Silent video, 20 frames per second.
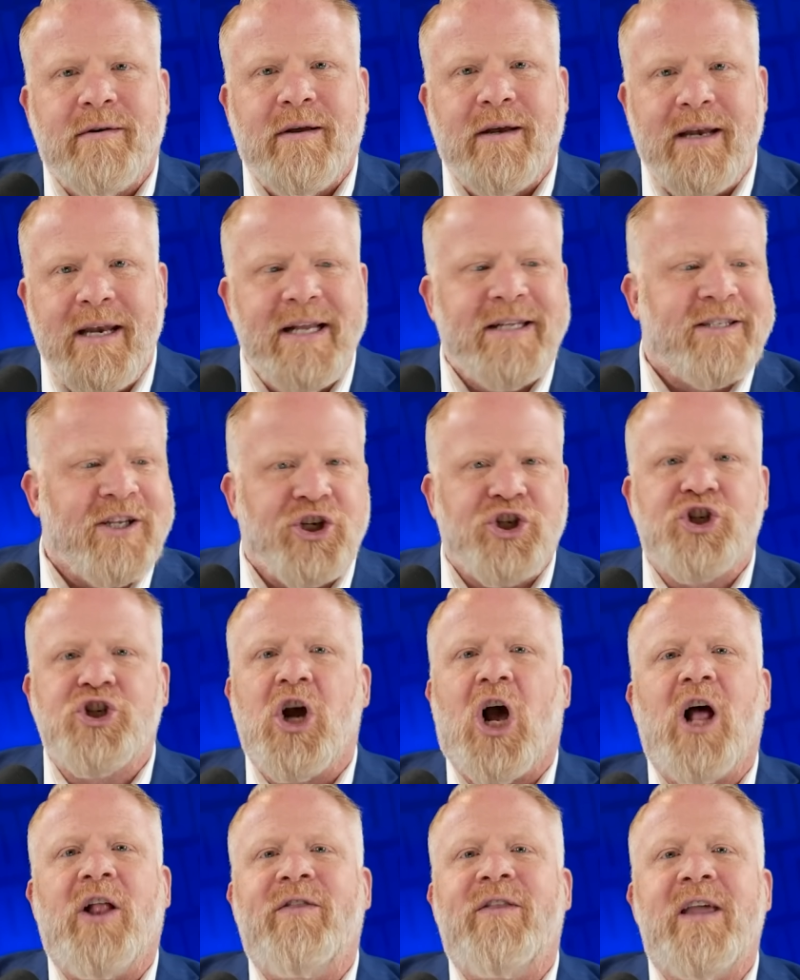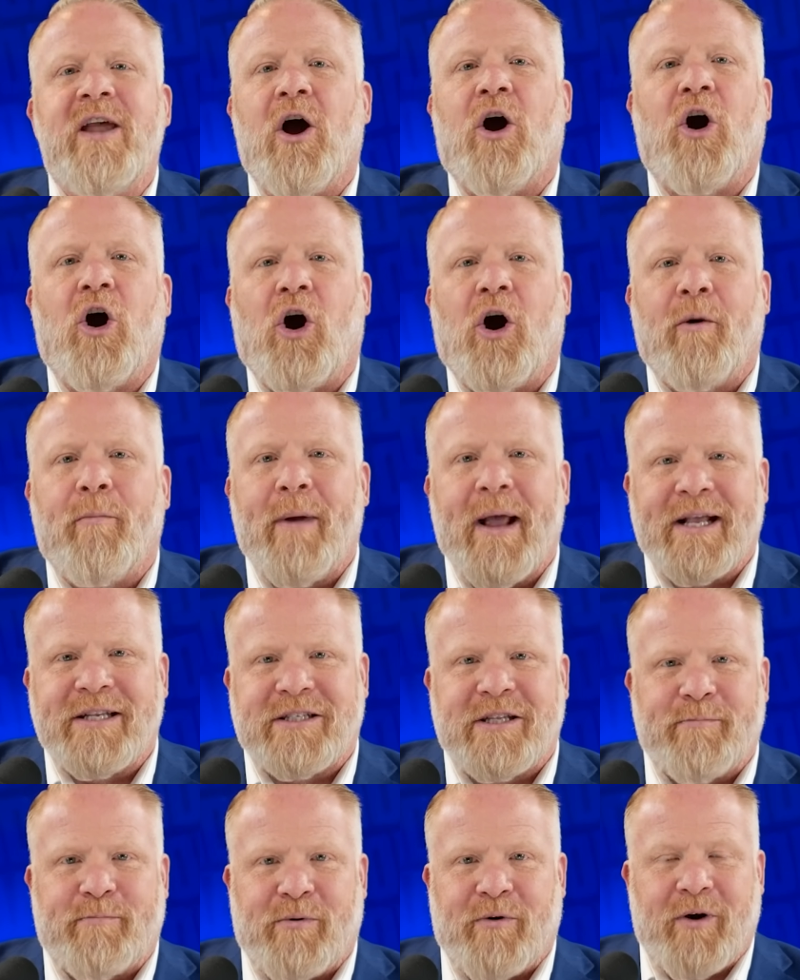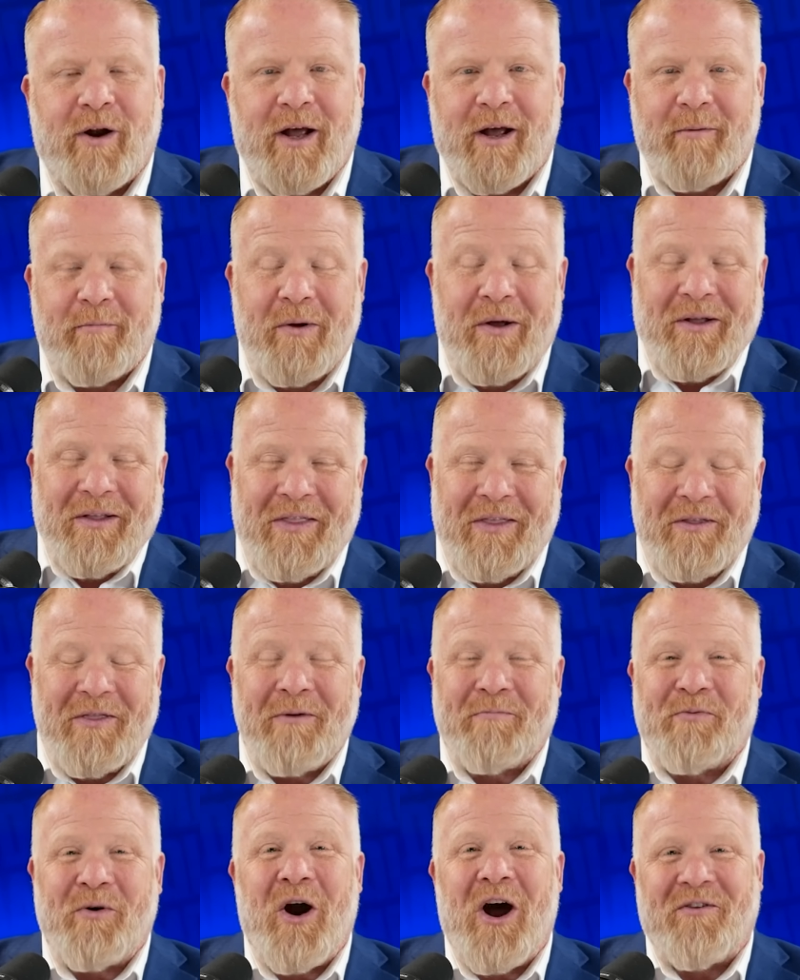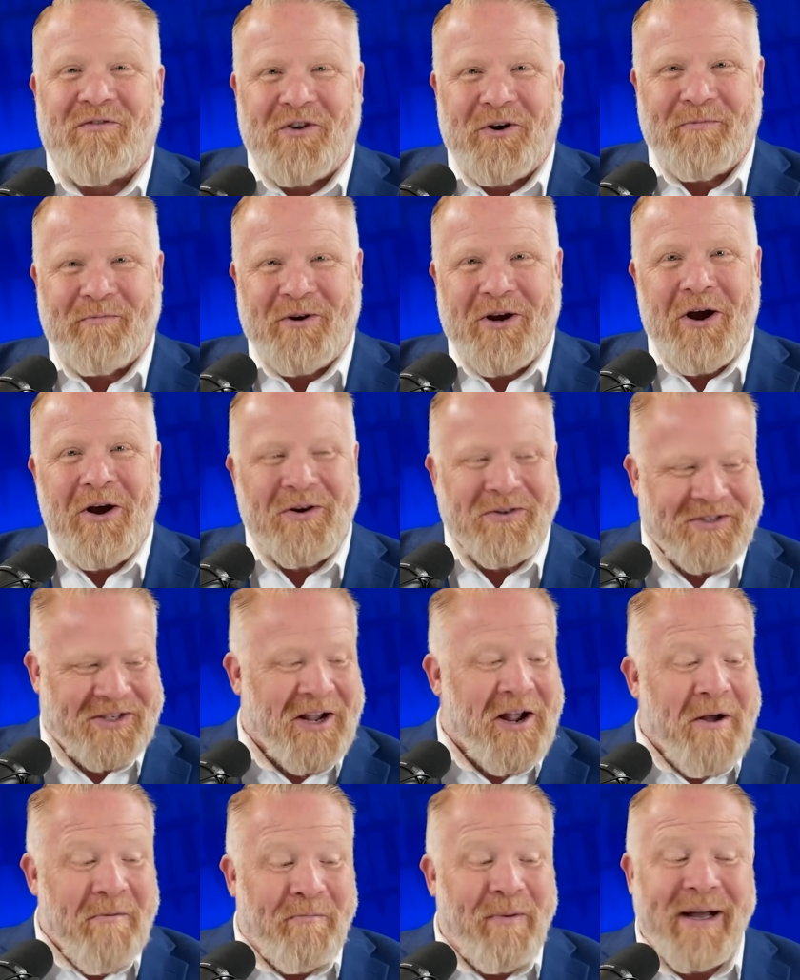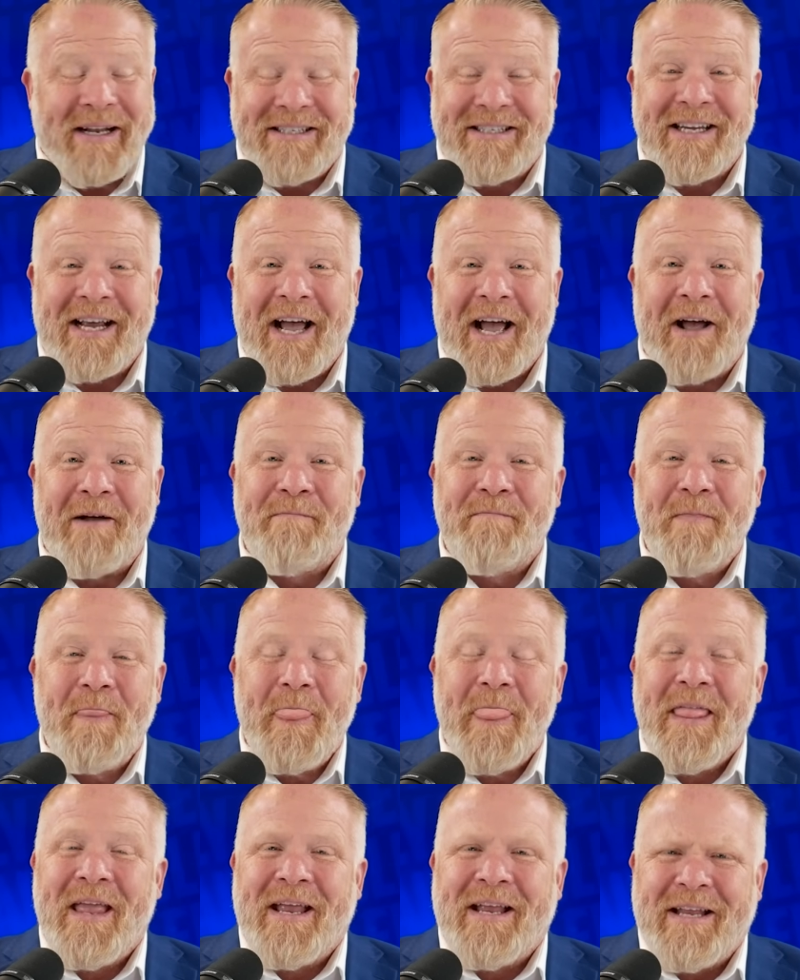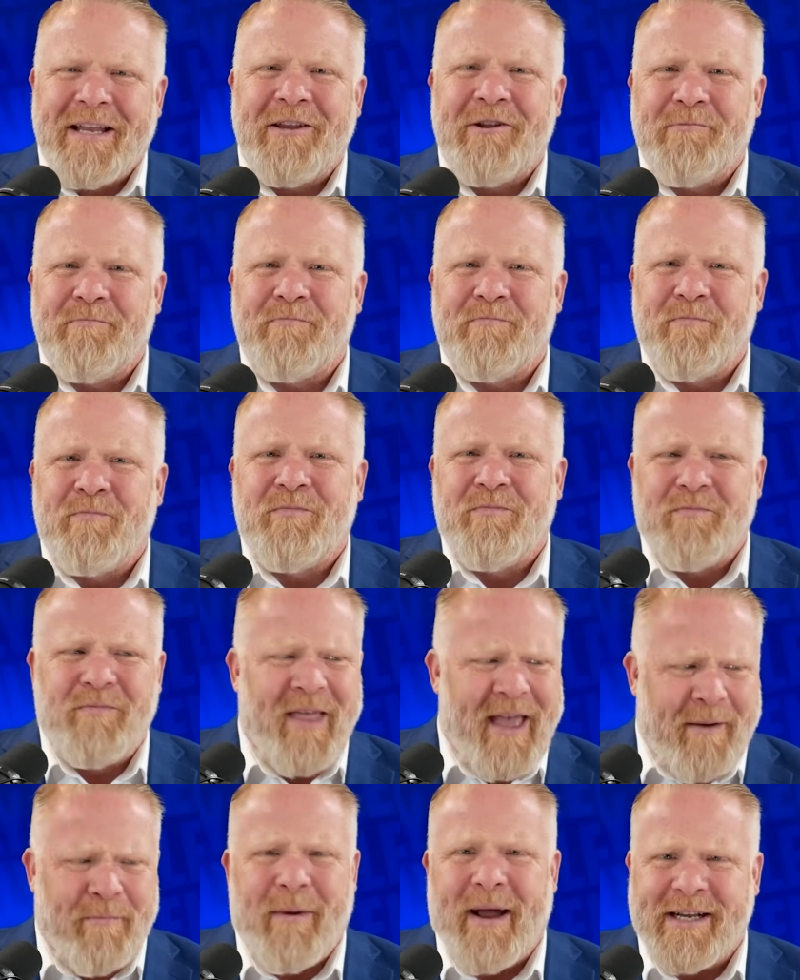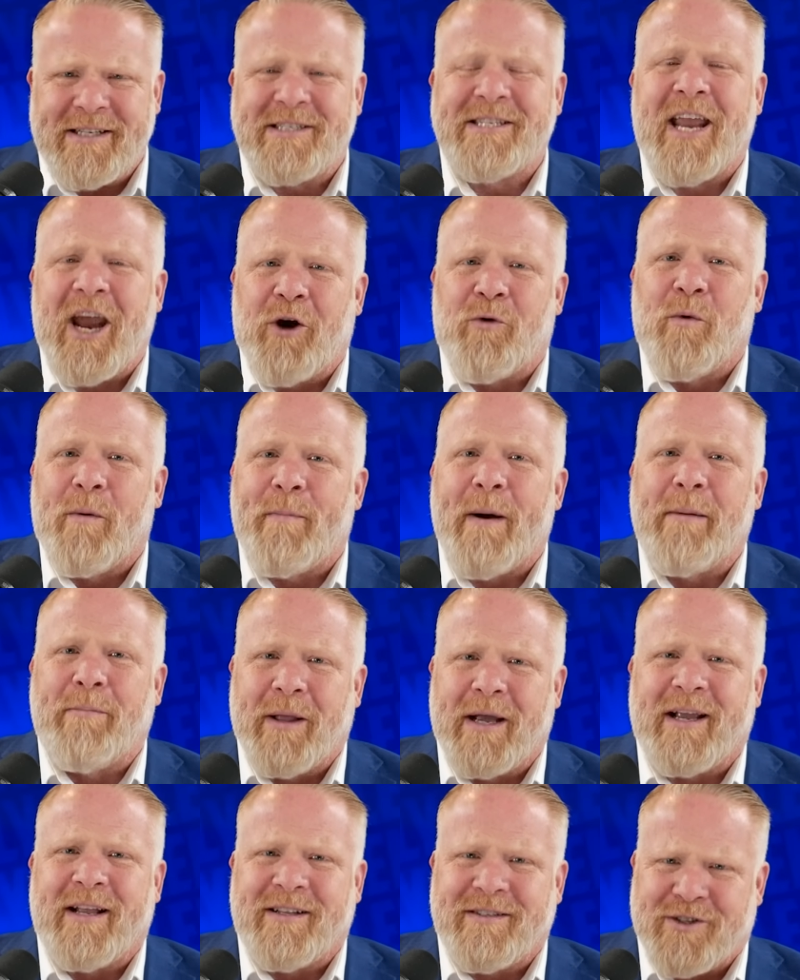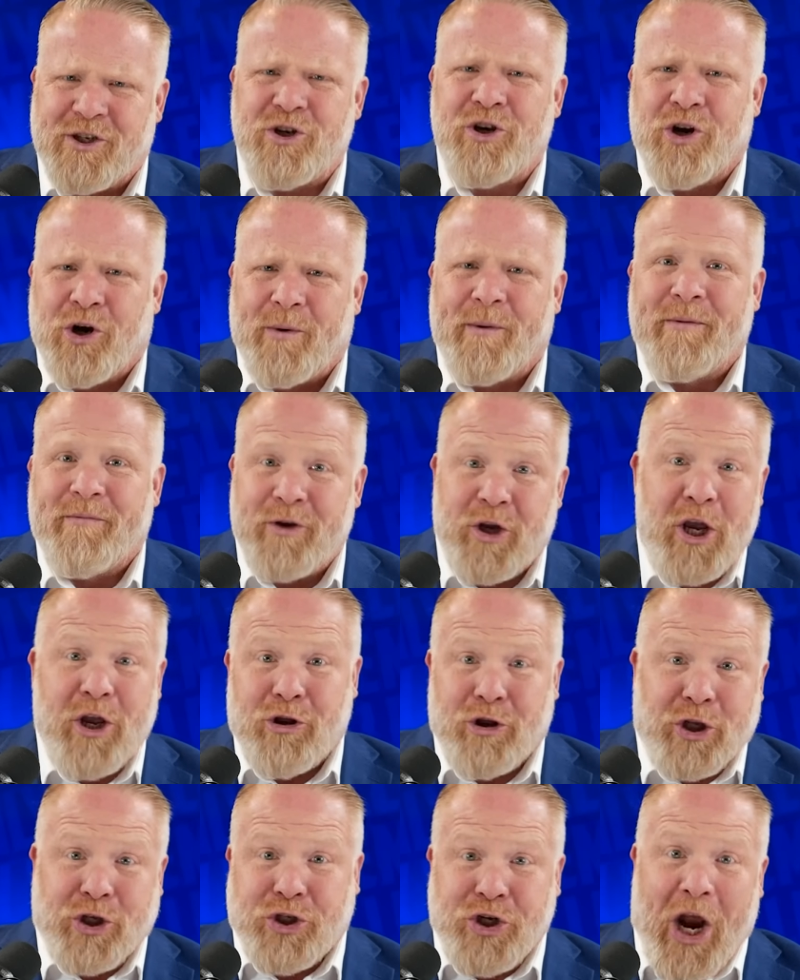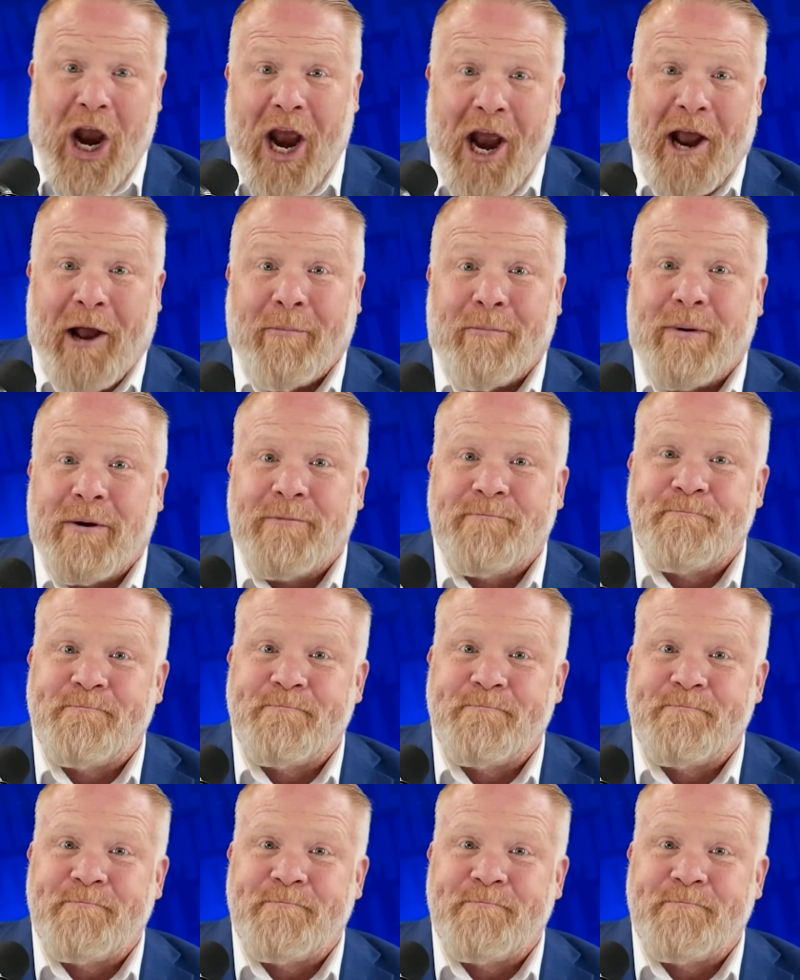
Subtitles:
It needs a shot in the arm, as the proverb goes. But that might scare Republicans, you know, getting the jab.